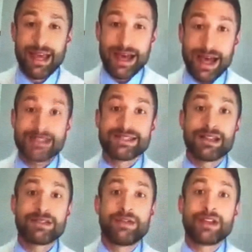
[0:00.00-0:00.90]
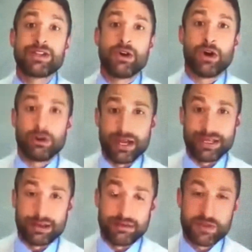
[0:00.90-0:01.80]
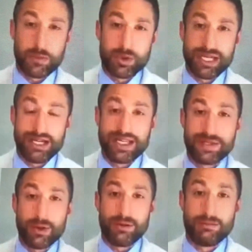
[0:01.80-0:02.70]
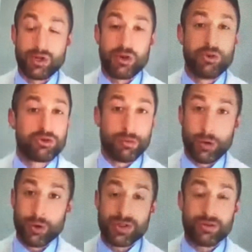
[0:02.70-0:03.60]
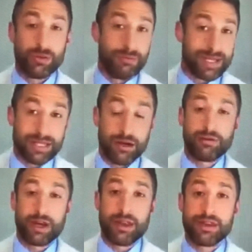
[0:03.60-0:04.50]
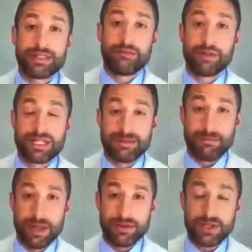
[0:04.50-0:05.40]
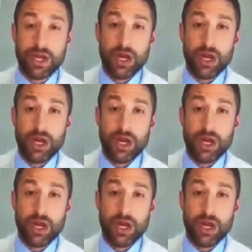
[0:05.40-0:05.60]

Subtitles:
as does Victor Gyökeres of Sporting Lisbon. Huge reports from myself and others in recent months